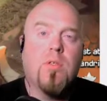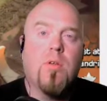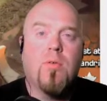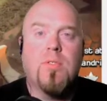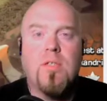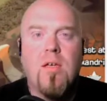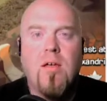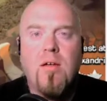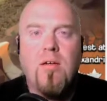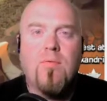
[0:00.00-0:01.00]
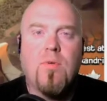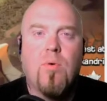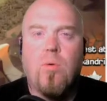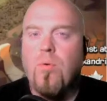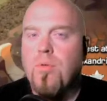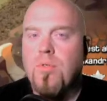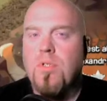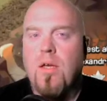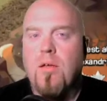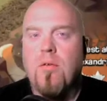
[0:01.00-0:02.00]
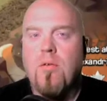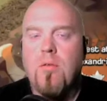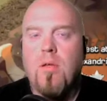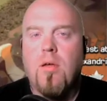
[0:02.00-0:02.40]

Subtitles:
you know, is kind of an older style